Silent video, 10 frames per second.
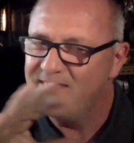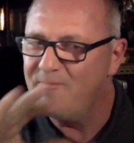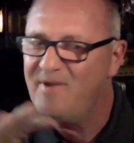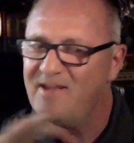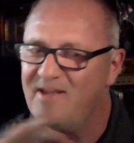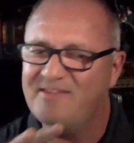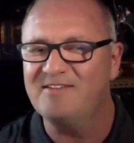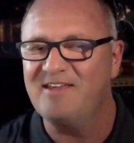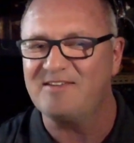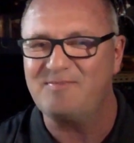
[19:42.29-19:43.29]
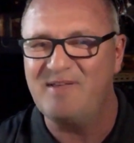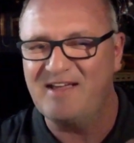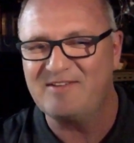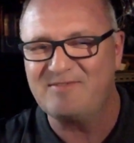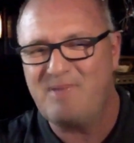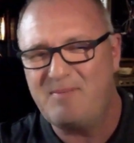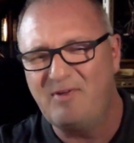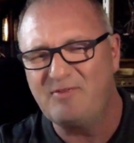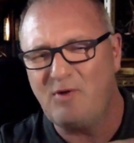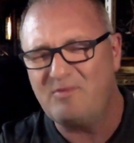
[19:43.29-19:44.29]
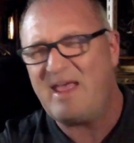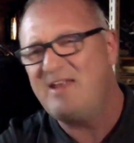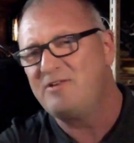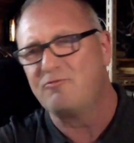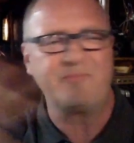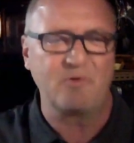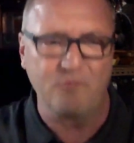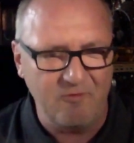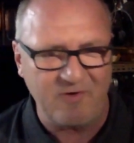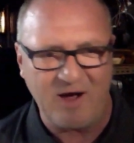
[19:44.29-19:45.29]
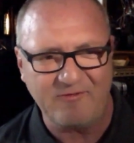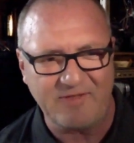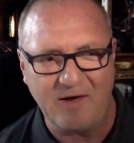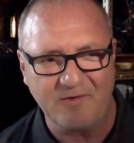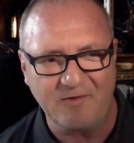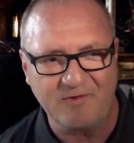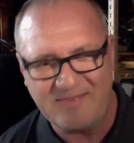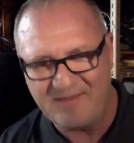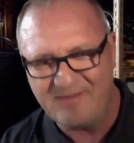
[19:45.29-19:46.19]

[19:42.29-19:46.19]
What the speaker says: that might still exist, because people don't tend to rip the roof off the house, right?